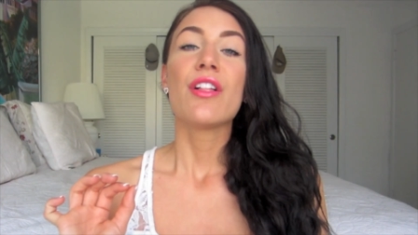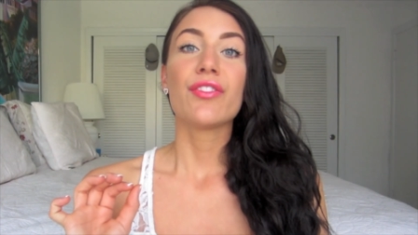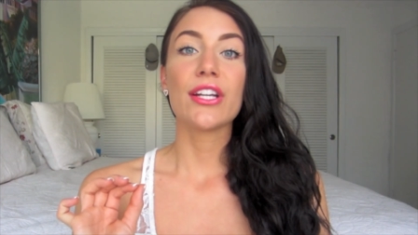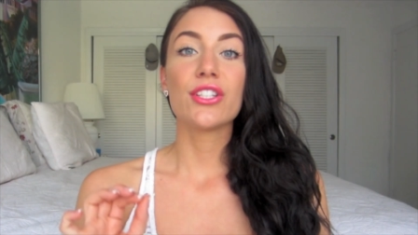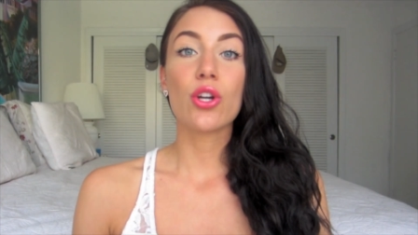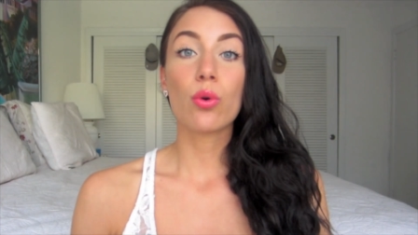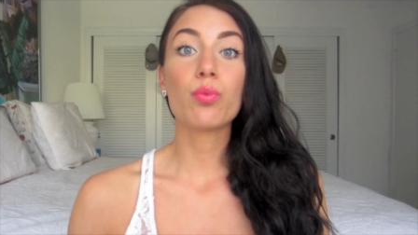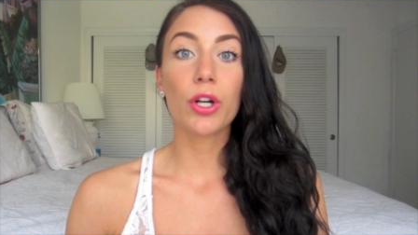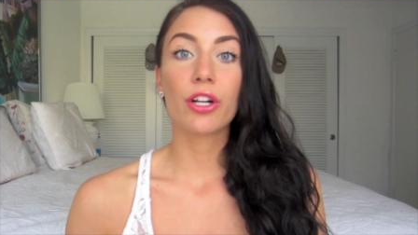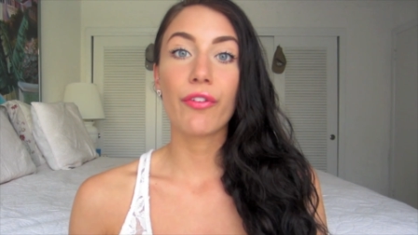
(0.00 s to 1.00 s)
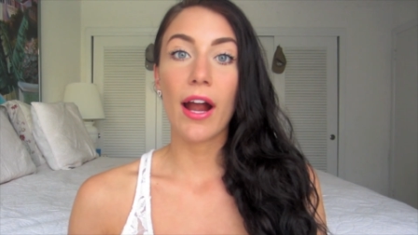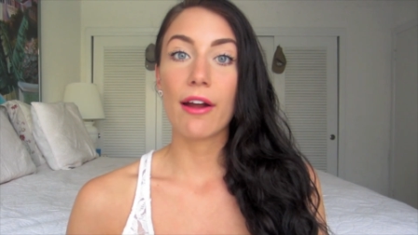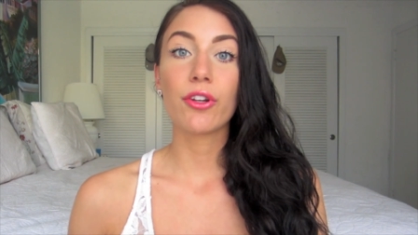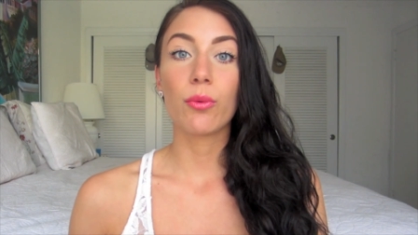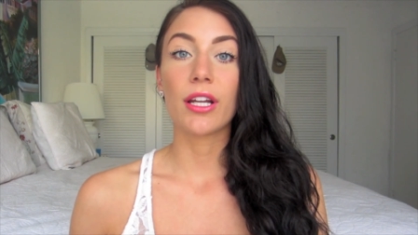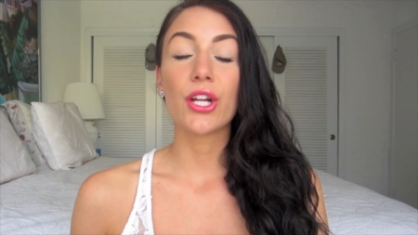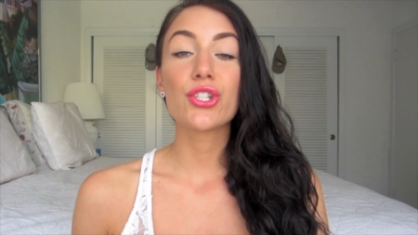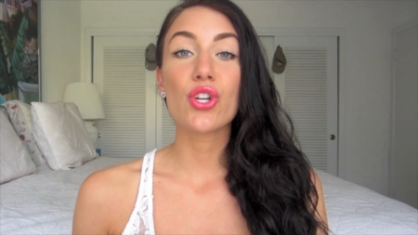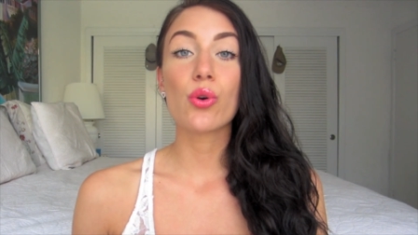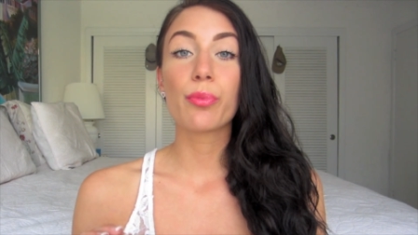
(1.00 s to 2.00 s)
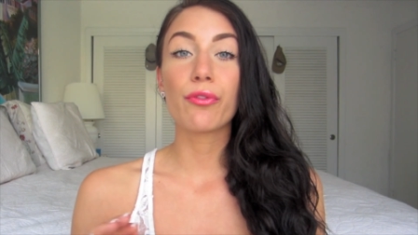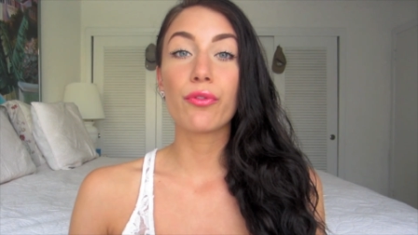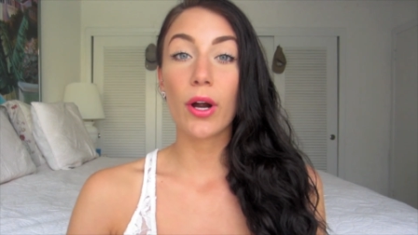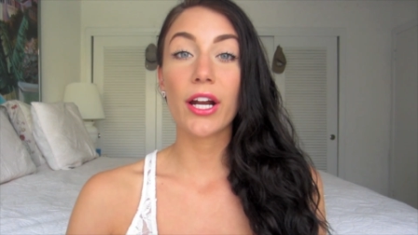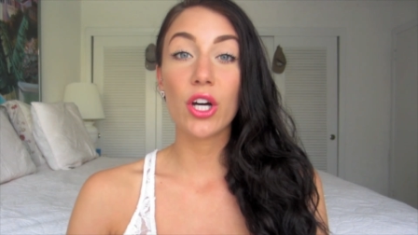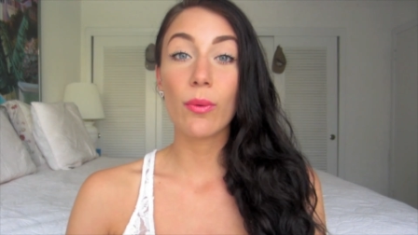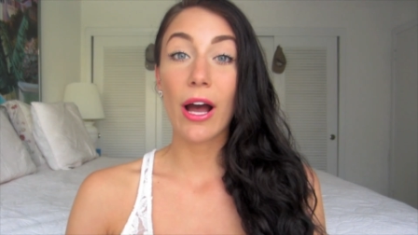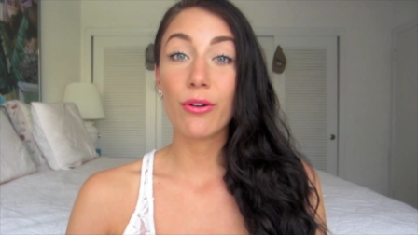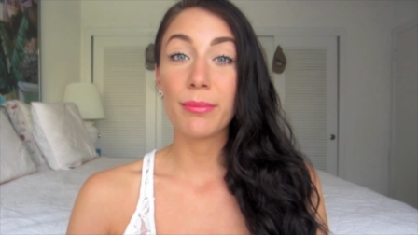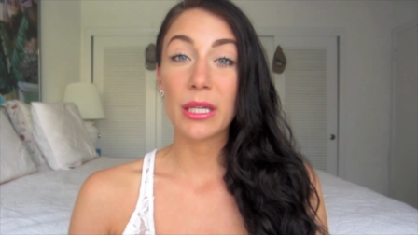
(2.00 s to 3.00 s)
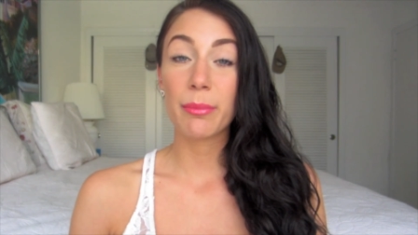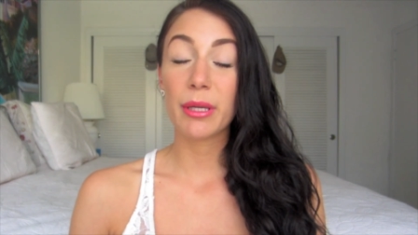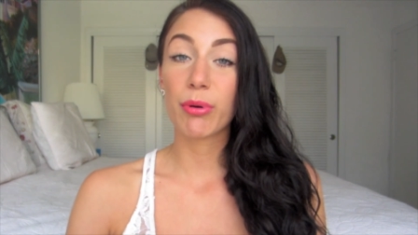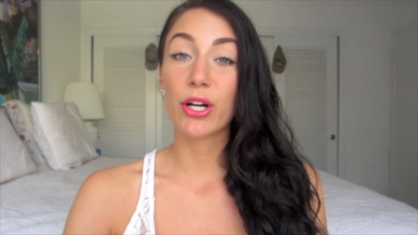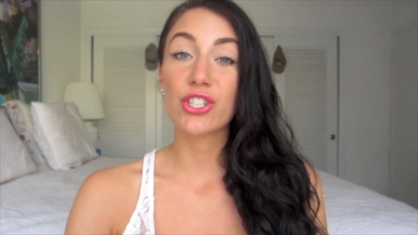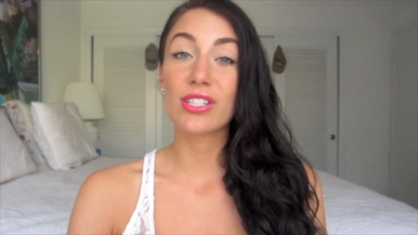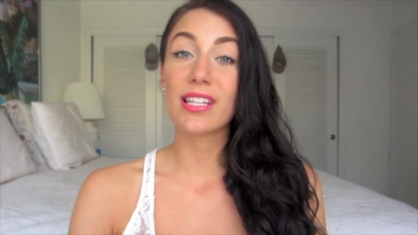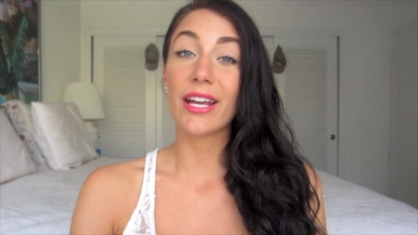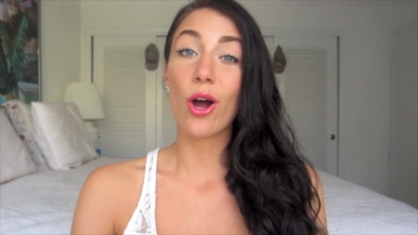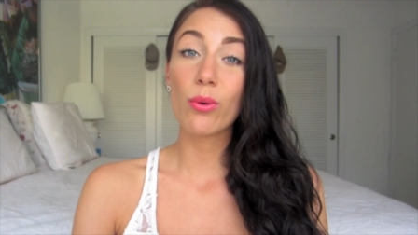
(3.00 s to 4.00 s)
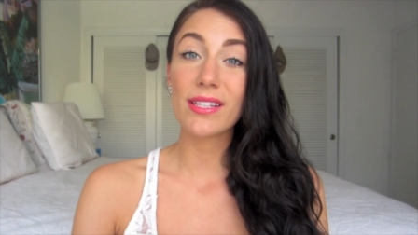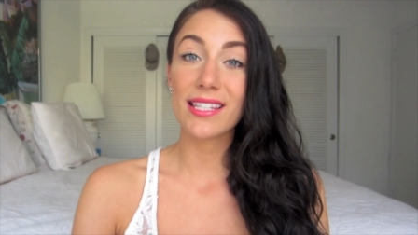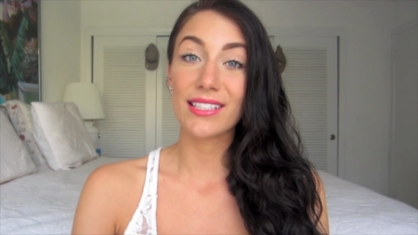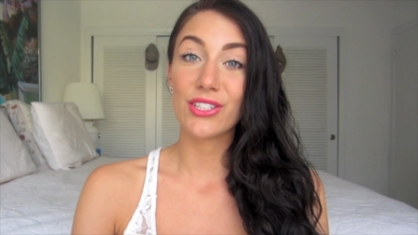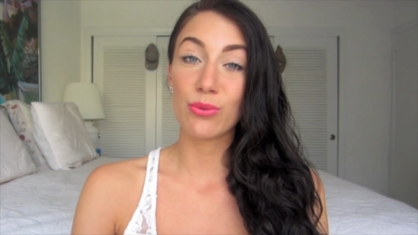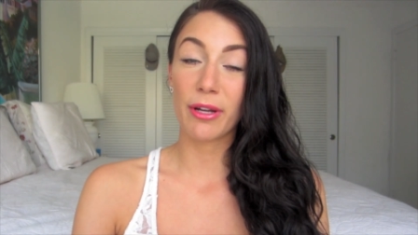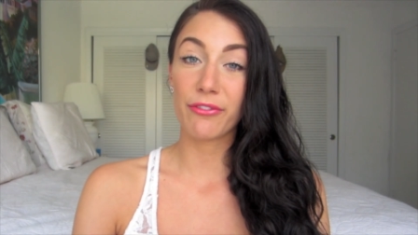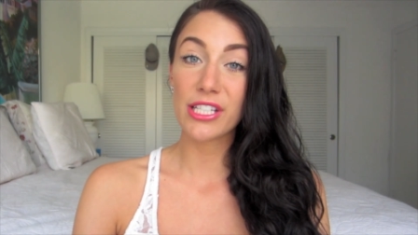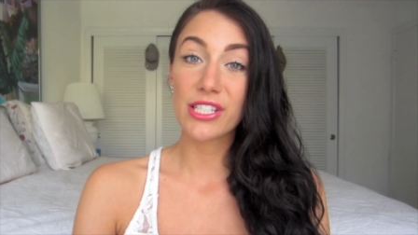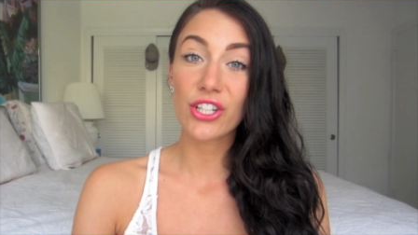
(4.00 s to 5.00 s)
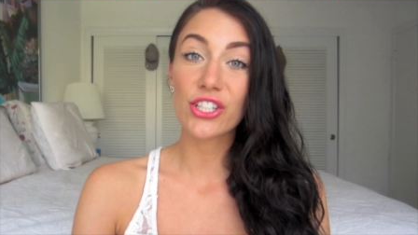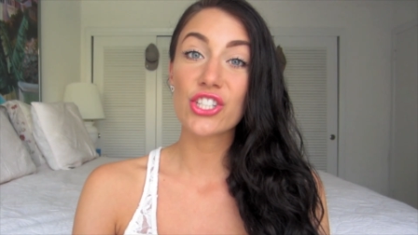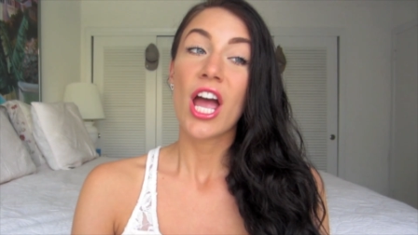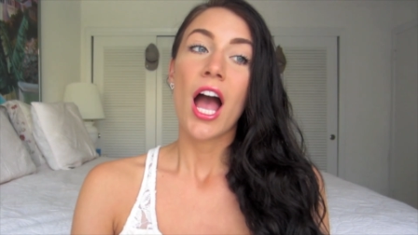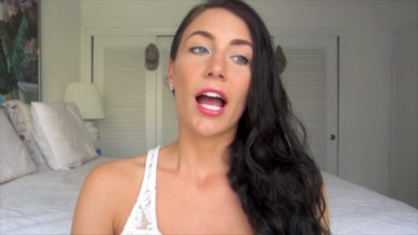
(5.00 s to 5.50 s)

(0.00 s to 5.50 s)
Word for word: they don't work for everyone. So before I go out and make a big purchase, I always like to do my research.